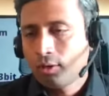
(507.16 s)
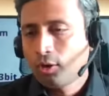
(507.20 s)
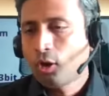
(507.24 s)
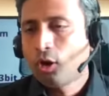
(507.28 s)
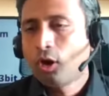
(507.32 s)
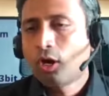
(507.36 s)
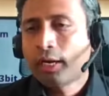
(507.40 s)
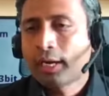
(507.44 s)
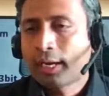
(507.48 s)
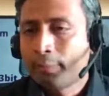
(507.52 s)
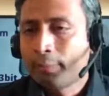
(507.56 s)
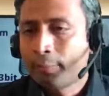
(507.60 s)

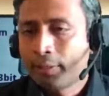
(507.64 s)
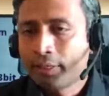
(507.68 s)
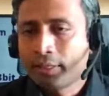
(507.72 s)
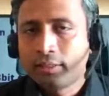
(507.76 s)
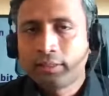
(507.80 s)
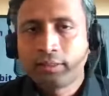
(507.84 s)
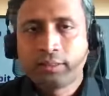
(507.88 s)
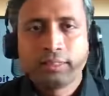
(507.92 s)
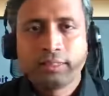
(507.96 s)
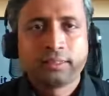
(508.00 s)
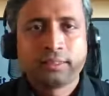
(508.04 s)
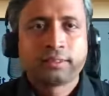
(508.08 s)
talk. I
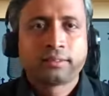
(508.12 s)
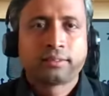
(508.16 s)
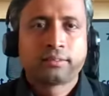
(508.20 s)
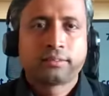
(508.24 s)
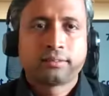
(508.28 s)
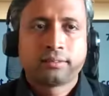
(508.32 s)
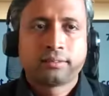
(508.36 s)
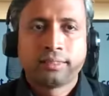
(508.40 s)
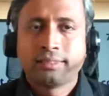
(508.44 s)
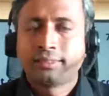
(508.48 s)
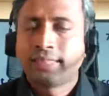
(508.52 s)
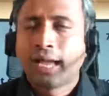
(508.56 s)
mean,
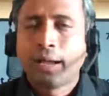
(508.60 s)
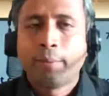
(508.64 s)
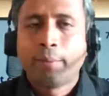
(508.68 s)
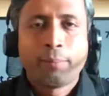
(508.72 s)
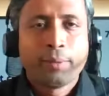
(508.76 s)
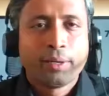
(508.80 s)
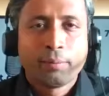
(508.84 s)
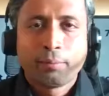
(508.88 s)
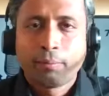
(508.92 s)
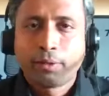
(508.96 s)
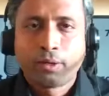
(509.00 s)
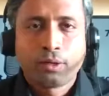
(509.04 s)
this happened